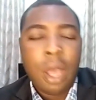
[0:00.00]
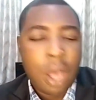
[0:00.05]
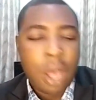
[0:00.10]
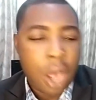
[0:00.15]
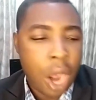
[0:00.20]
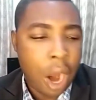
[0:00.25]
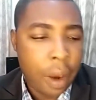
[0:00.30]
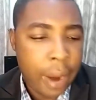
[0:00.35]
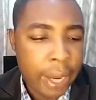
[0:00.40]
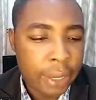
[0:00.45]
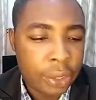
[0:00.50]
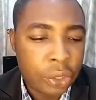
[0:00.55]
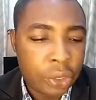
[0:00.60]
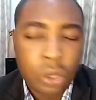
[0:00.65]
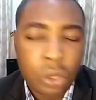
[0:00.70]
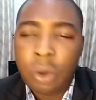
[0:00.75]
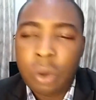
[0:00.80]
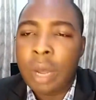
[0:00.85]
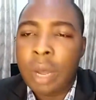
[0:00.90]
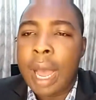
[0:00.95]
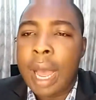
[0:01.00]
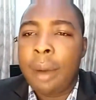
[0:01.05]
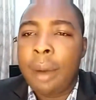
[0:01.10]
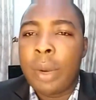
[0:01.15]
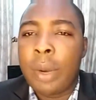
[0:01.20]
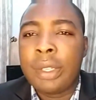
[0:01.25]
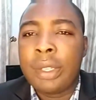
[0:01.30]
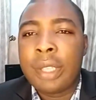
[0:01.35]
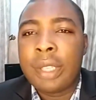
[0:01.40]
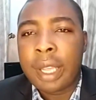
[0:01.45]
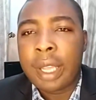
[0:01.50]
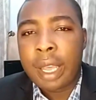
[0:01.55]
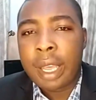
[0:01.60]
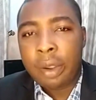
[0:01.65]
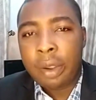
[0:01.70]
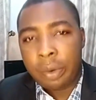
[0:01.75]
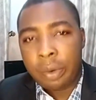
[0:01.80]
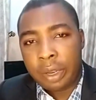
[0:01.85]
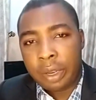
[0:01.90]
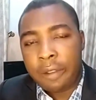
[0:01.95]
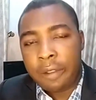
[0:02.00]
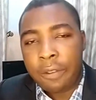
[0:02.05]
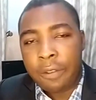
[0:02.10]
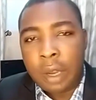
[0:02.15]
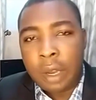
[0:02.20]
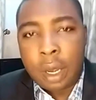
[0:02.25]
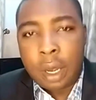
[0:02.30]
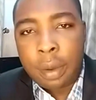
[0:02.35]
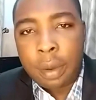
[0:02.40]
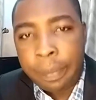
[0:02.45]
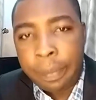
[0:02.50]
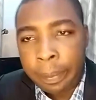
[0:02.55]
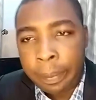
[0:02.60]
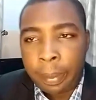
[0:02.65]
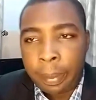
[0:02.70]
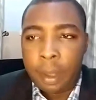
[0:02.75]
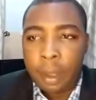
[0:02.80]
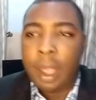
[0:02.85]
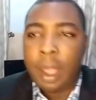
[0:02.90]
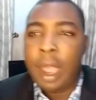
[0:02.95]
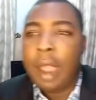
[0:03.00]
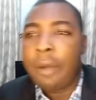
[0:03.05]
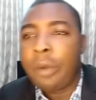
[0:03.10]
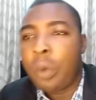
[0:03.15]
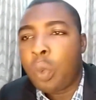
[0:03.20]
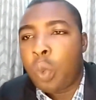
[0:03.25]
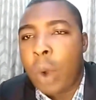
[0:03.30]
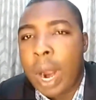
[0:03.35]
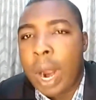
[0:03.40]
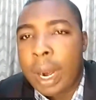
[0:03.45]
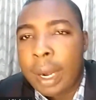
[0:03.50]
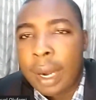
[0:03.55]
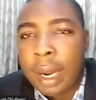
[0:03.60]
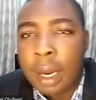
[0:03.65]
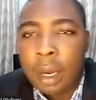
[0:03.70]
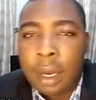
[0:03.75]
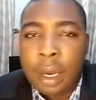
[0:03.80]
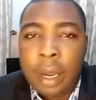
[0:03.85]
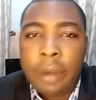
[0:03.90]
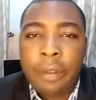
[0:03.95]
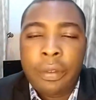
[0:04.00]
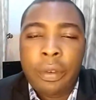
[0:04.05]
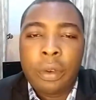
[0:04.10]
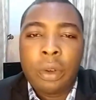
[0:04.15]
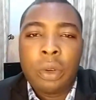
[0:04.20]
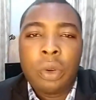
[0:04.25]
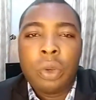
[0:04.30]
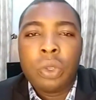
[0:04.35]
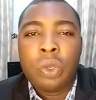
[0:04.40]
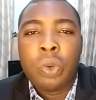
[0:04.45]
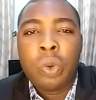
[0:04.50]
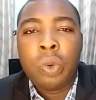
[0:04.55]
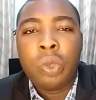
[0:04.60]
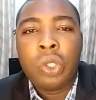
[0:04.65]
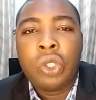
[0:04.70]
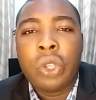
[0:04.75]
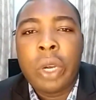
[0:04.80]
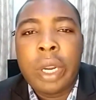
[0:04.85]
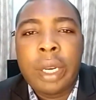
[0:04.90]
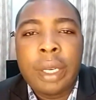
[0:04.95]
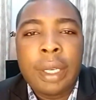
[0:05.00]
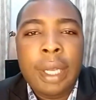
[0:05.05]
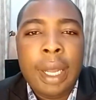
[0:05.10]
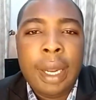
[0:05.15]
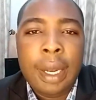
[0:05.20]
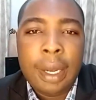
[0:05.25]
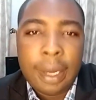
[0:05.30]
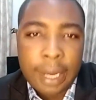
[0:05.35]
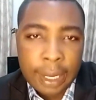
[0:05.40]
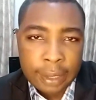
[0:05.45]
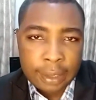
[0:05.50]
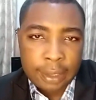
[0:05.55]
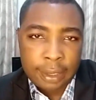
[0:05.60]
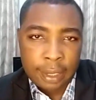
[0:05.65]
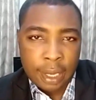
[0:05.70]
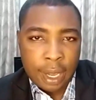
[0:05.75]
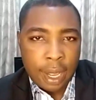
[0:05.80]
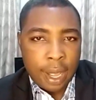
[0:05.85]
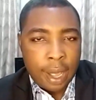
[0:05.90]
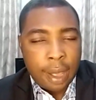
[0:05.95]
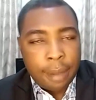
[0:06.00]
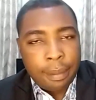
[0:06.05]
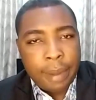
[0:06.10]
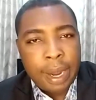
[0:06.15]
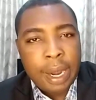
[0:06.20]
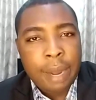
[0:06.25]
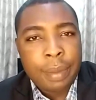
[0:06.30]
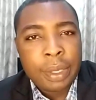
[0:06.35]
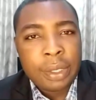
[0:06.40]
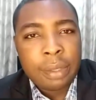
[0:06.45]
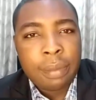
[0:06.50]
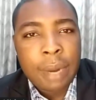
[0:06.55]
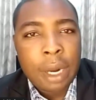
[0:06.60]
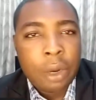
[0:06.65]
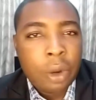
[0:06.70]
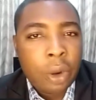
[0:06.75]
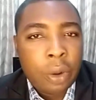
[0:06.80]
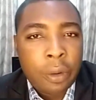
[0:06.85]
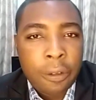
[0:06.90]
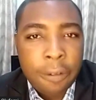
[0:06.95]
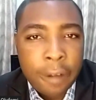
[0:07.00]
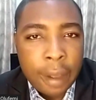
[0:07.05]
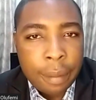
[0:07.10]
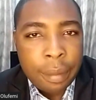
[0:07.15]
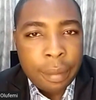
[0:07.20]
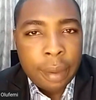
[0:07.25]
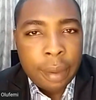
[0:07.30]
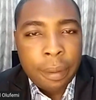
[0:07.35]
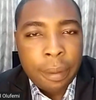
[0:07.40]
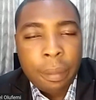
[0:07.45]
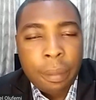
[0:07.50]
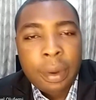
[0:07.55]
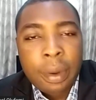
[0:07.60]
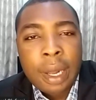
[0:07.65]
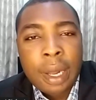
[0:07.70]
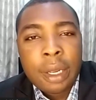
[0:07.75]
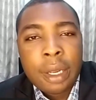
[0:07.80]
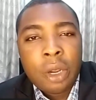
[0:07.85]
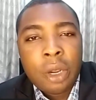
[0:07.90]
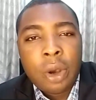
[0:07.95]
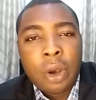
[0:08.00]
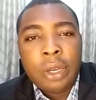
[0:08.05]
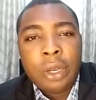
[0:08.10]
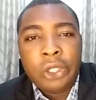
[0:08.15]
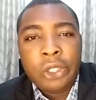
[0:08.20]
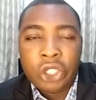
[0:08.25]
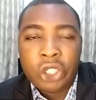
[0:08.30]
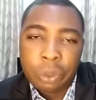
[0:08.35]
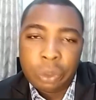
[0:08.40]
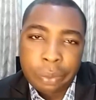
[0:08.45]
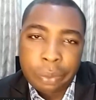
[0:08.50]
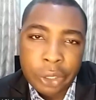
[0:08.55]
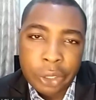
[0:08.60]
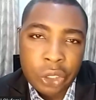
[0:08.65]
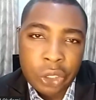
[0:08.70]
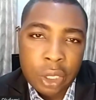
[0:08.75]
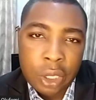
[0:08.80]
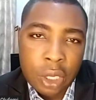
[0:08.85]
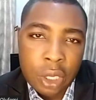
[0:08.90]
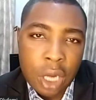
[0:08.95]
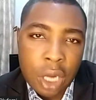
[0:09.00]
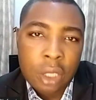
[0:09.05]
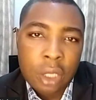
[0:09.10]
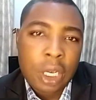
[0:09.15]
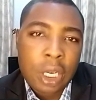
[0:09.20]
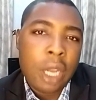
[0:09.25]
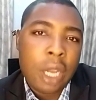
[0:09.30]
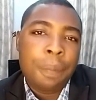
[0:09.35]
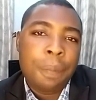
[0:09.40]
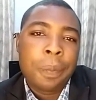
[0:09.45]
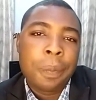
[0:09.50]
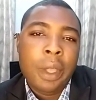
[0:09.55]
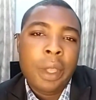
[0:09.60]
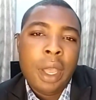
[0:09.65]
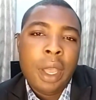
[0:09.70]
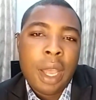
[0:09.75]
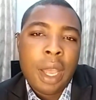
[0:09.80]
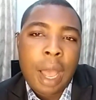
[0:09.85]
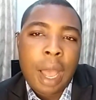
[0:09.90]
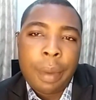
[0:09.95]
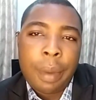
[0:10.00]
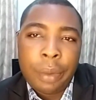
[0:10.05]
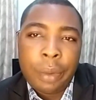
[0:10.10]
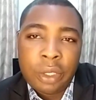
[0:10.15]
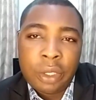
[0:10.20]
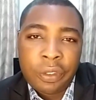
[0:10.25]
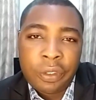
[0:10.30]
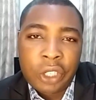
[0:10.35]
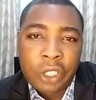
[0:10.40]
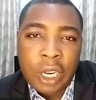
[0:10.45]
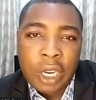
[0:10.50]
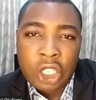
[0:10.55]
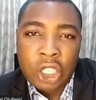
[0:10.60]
All right. So once again, good evening, everyone, and for those who joined late, My name is Emmanuel Olufemi, popularly called the Inspiration Doctor. I'm a motivational